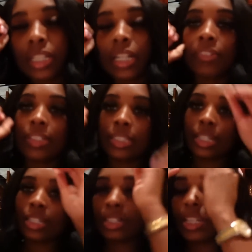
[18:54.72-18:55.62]
and
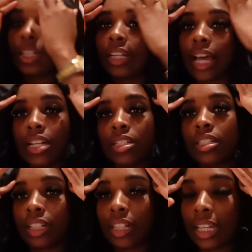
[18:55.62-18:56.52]
everything and your lashes
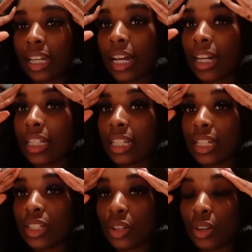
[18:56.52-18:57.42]
done, like it kind of
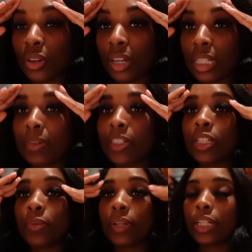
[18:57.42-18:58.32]
takes long,
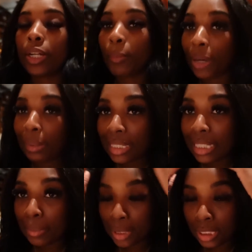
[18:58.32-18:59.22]
especially when your appointments
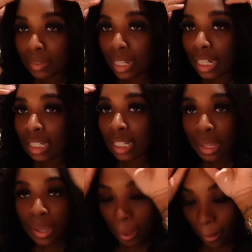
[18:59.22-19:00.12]
get pushed back.
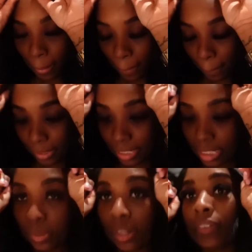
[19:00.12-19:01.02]
But
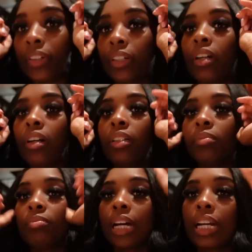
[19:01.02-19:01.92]
it's whatever.
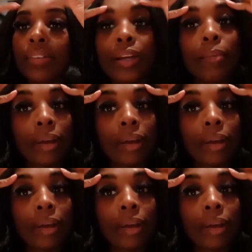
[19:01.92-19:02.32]
Um, I didn't even get